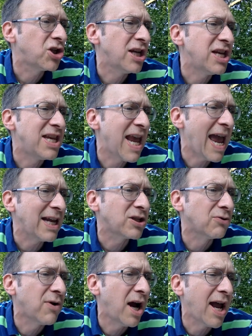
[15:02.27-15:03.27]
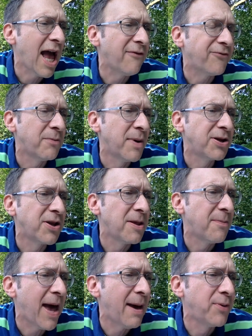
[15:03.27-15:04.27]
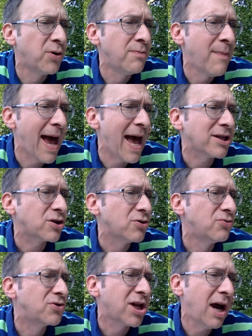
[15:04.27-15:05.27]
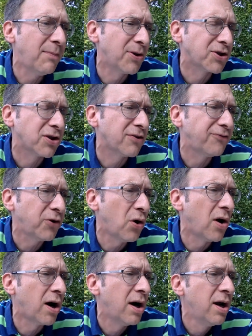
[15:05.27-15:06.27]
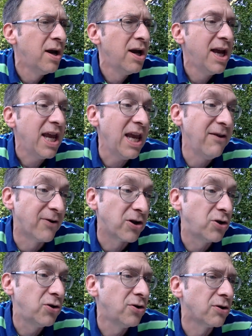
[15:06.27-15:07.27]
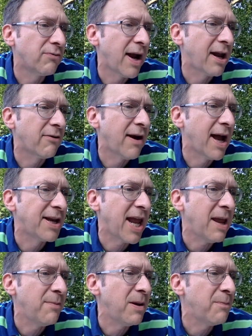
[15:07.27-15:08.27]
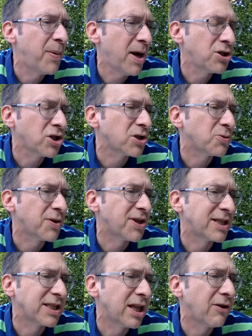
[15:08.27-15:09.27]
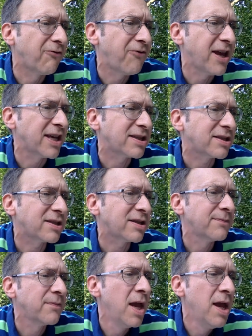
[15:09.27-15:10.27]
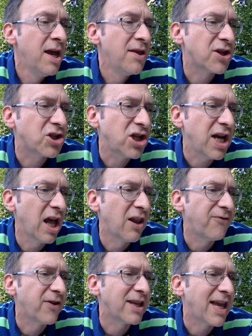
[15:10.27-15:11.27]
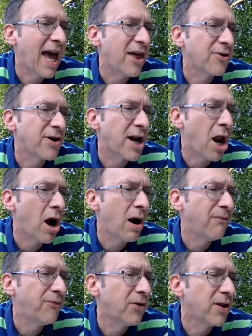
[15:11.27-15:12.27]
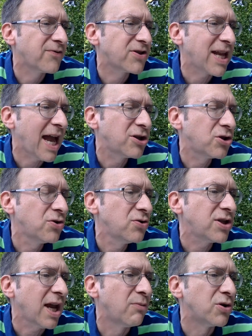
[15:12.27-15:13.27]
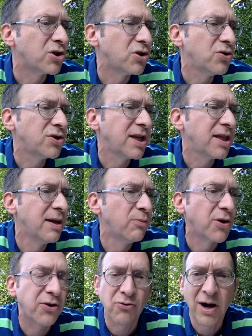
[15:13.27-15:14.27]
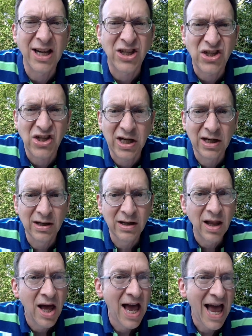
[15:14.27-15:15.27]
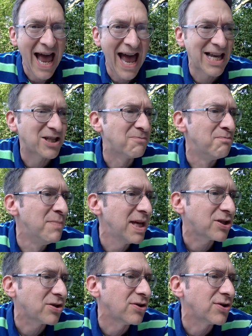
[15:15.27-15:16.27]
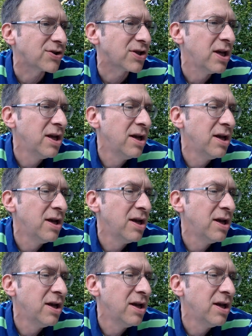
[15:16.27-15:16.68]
she yanked a rug out from under the baboon mask, who tumbled to the floor. Even Kuda ran around aiming punches with his little fists. The she-elephant gathered an armful of statues and was using them with great skill as missiles.